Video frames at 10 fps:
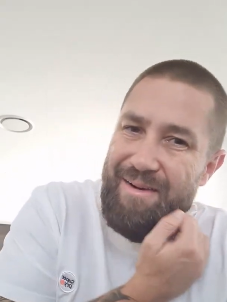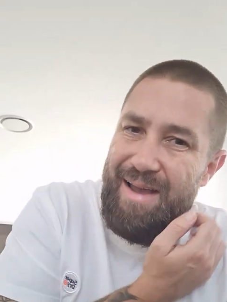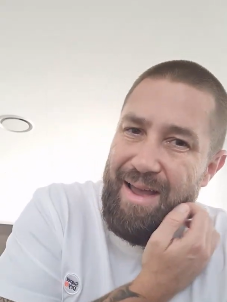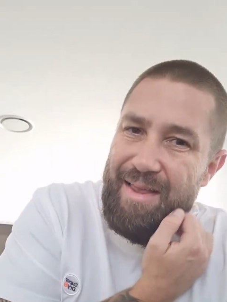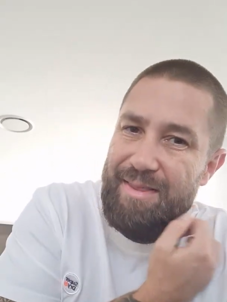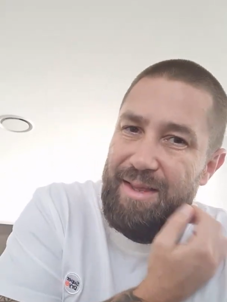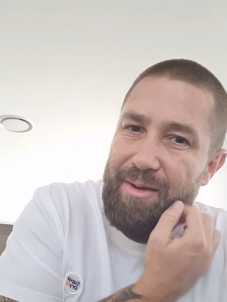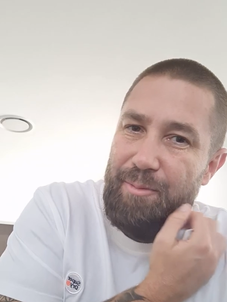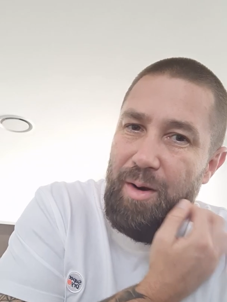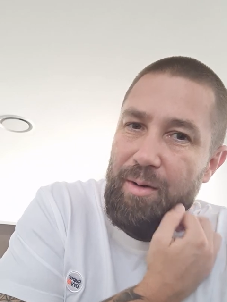and
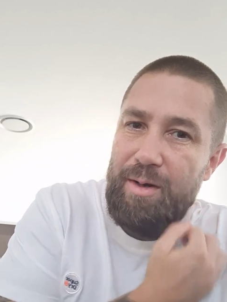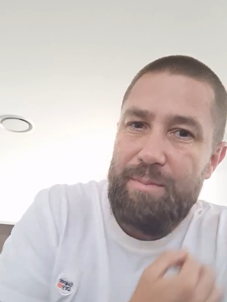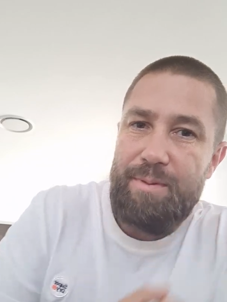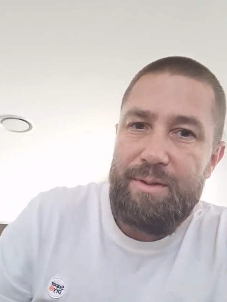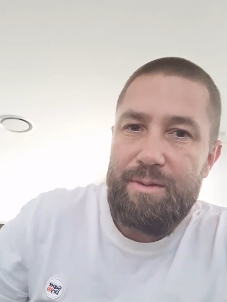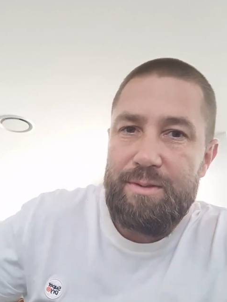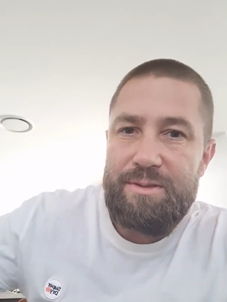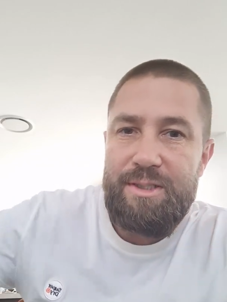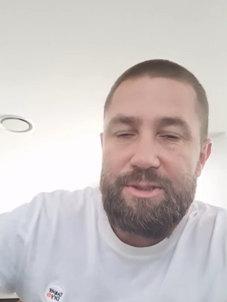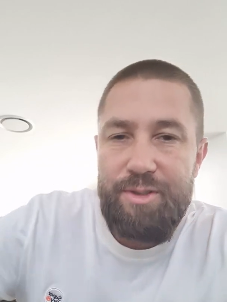they're worried because
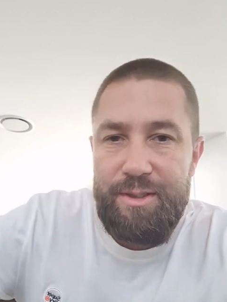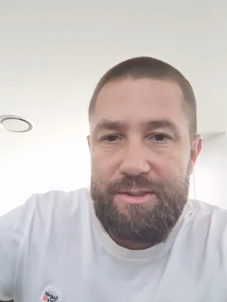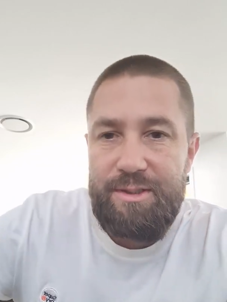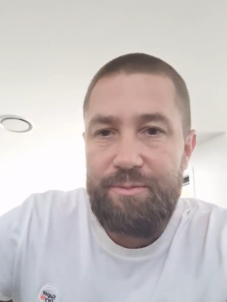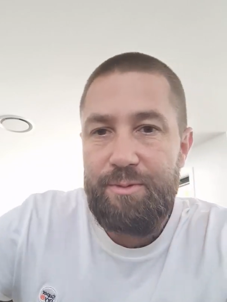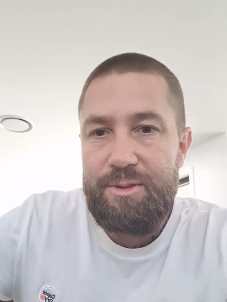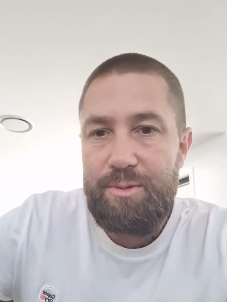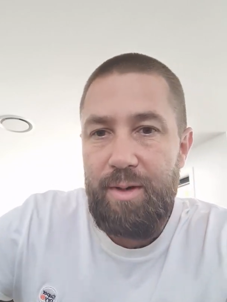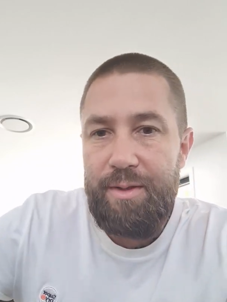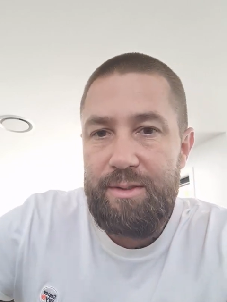their journey is different
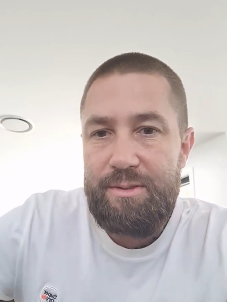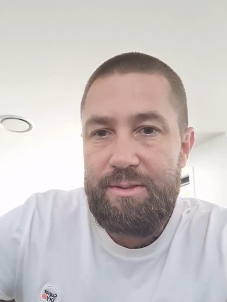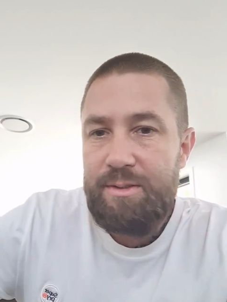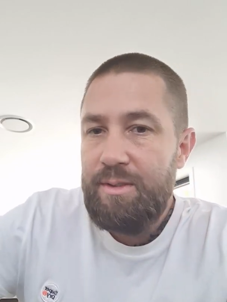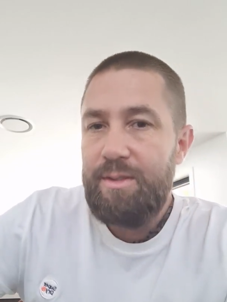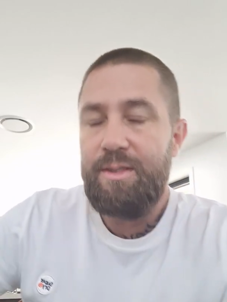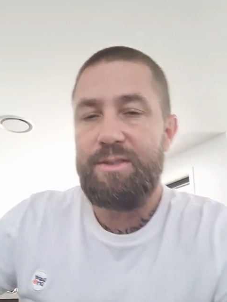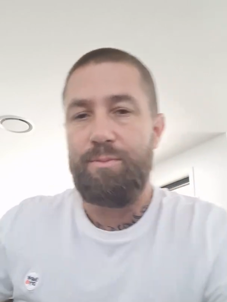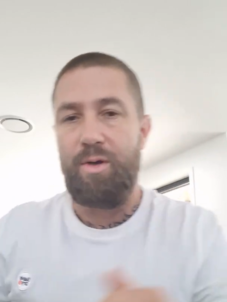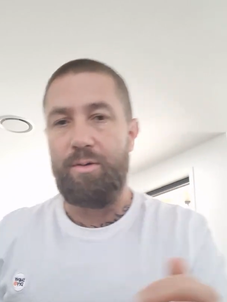to others.
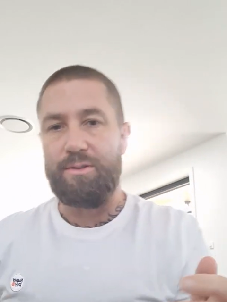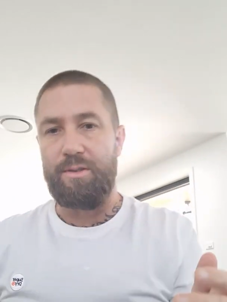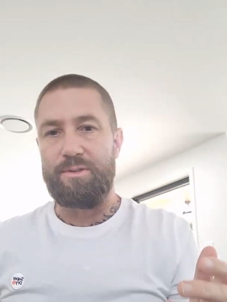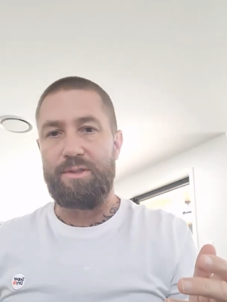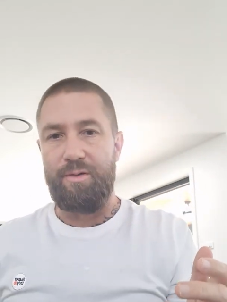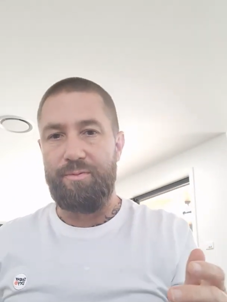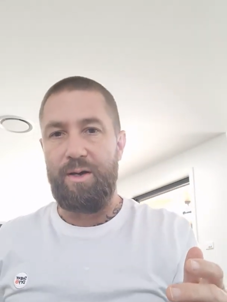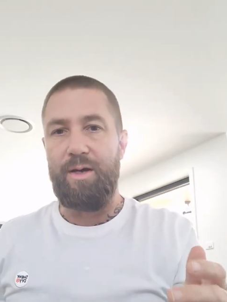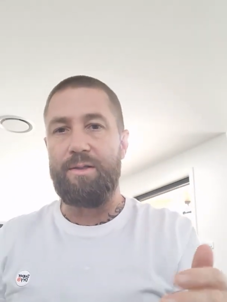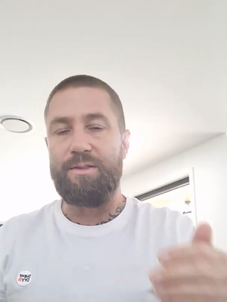These are my results so
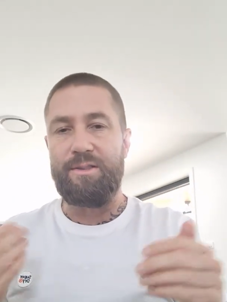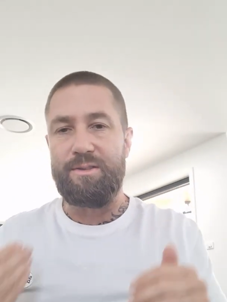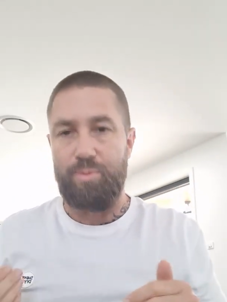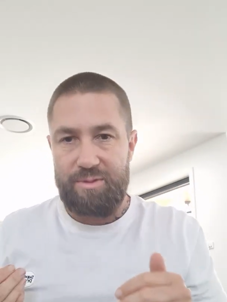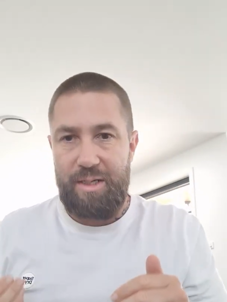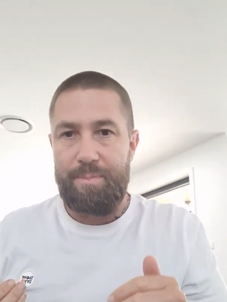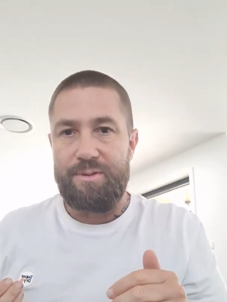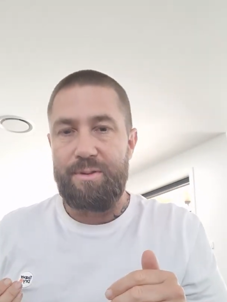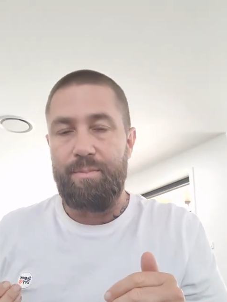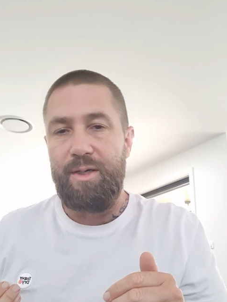far. This is what's
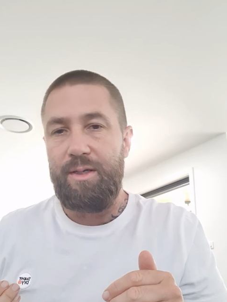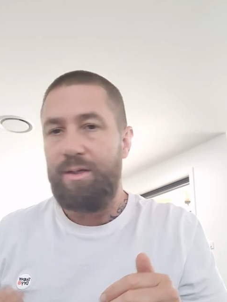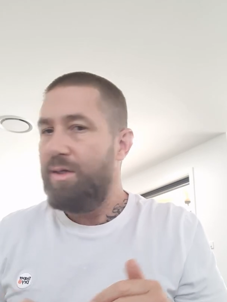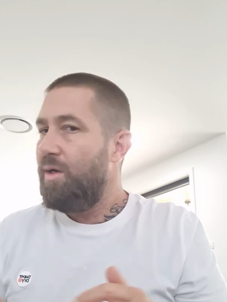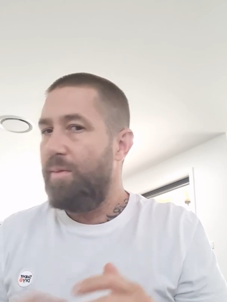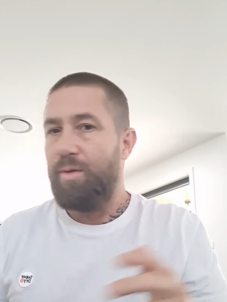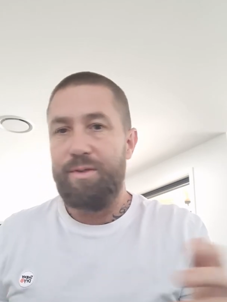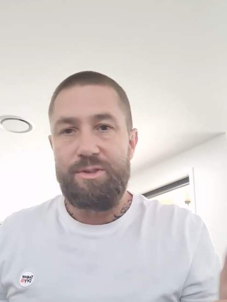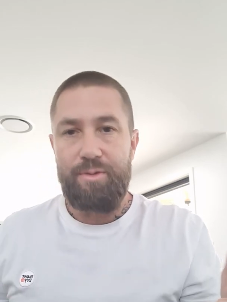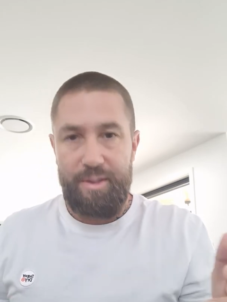happened to me. I'm not
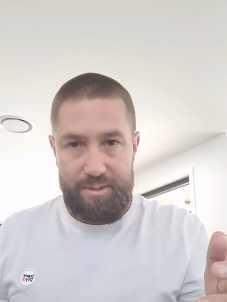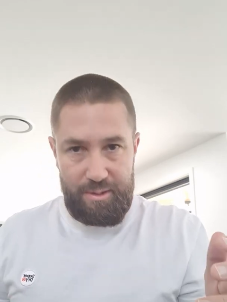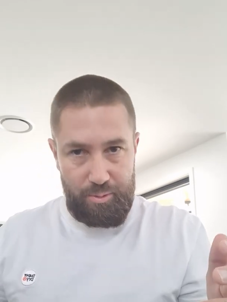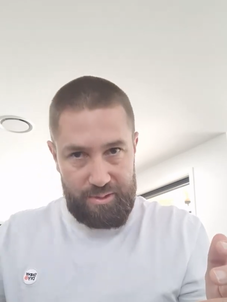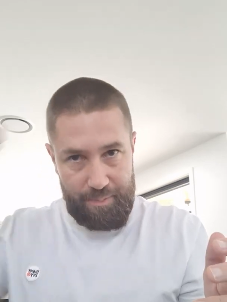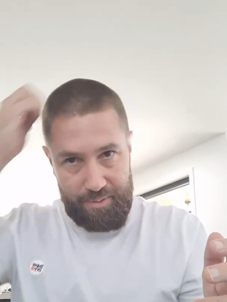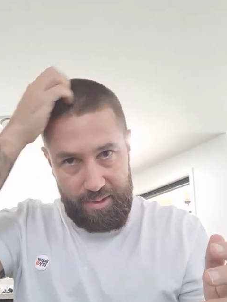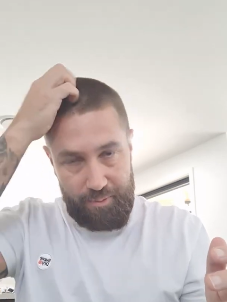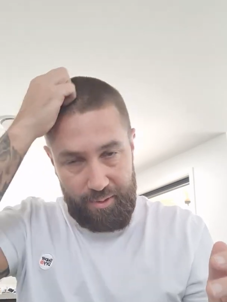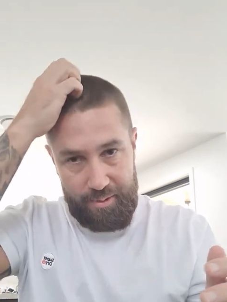discrediting what's happened to
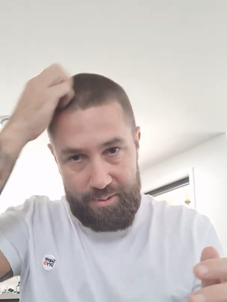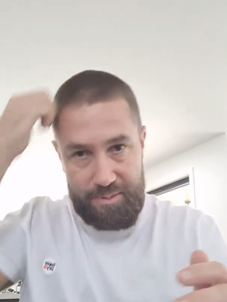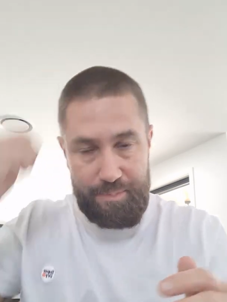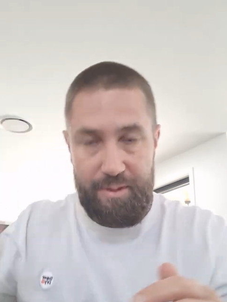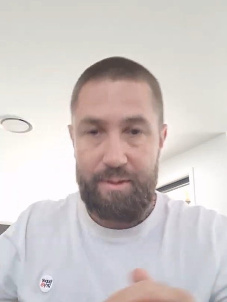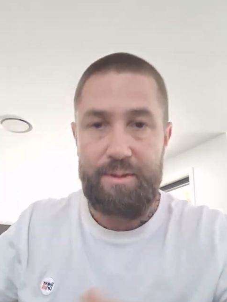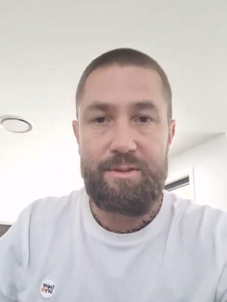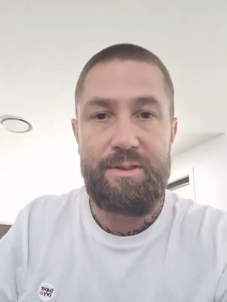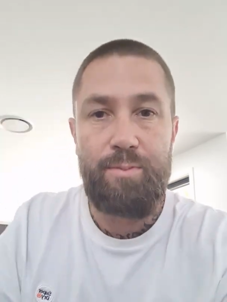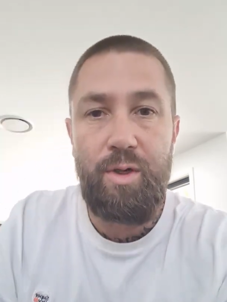anyone else, but
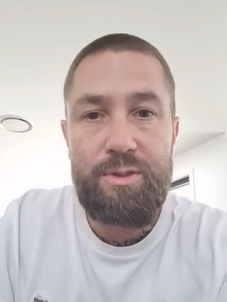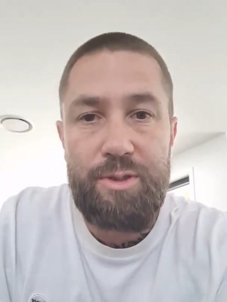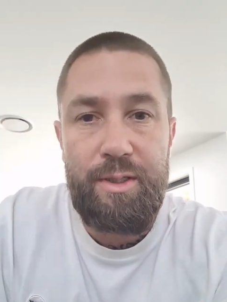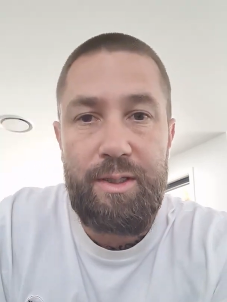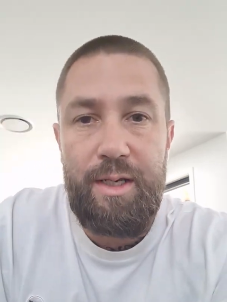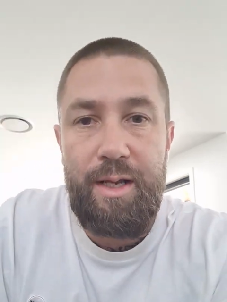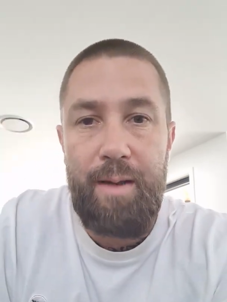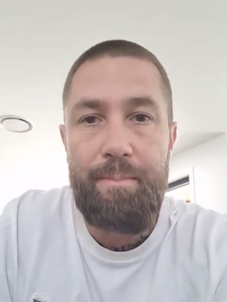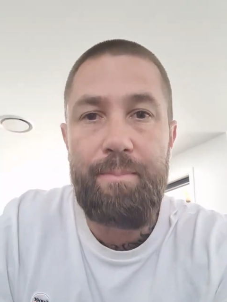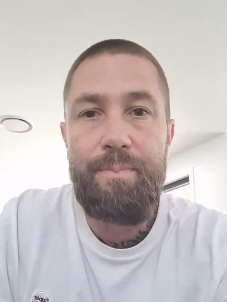this is my journey,
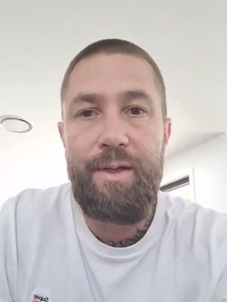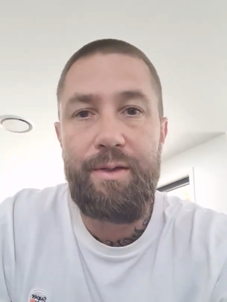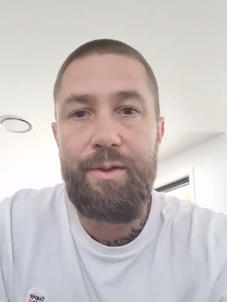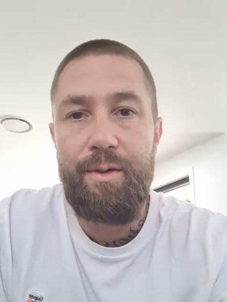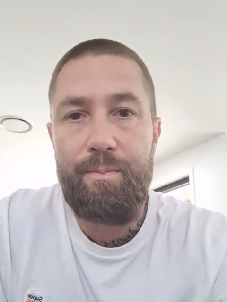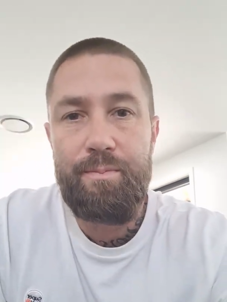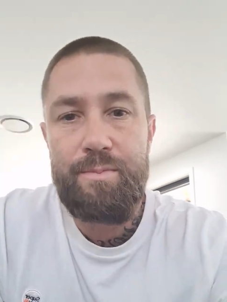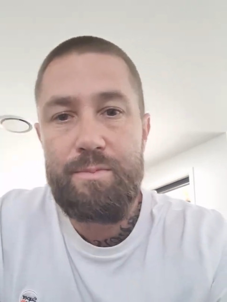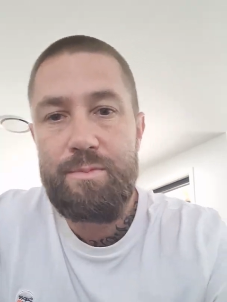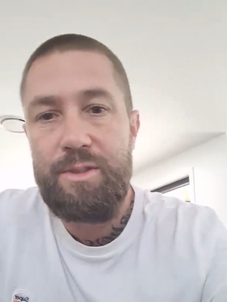and thank you.
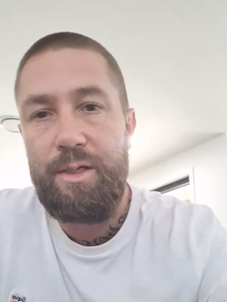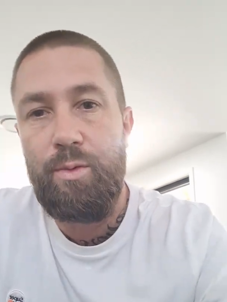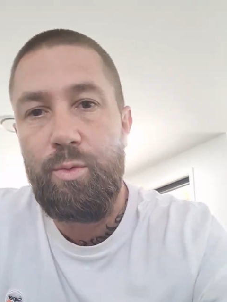See you in